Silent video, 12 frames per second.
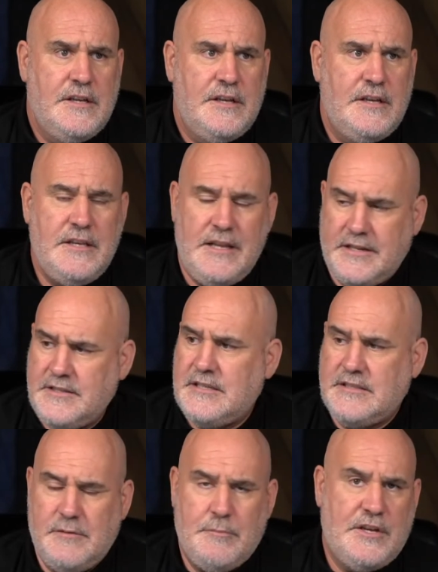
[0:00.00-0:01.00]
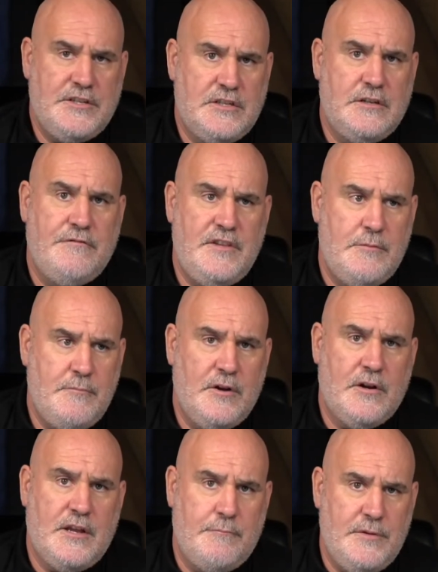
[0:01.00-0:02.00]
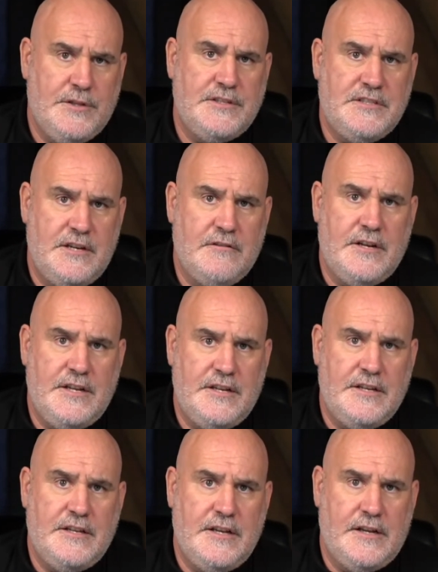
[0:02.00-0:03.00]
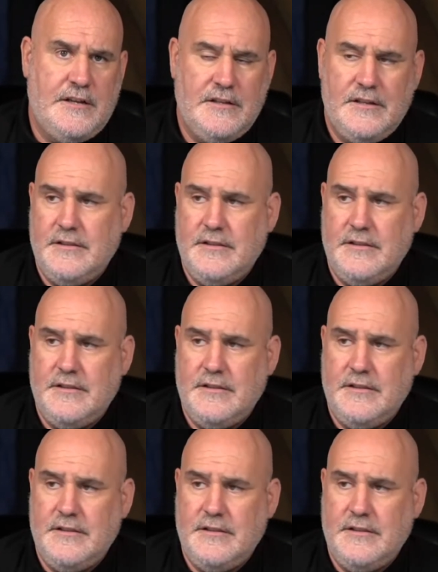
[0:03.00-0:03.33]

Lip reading: in anticipation of the American military hitting